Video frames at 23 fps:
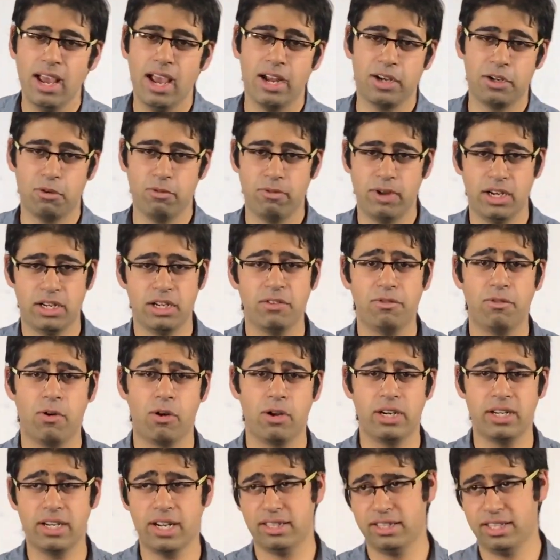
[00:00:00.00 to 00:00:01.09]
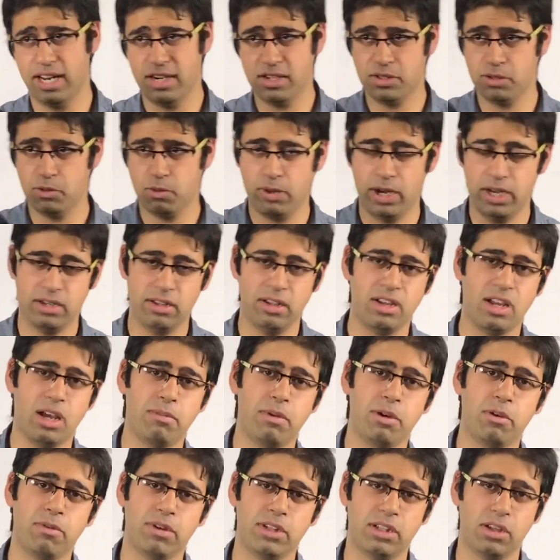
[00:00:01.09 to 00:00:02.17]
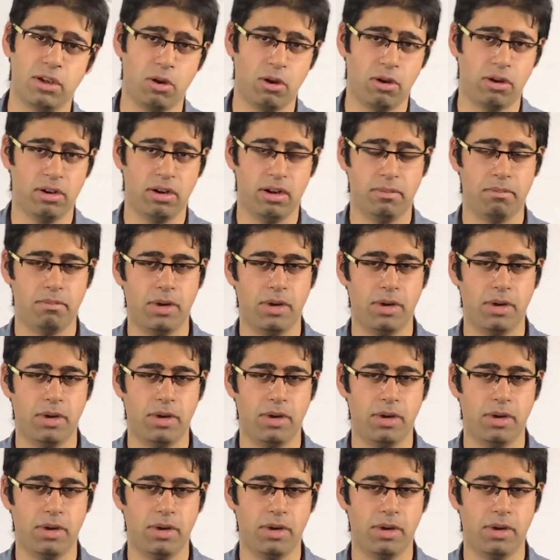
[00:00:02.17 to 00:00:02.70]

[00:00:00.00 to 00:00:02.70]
and you're waiting for it, and there's the waiter coming with your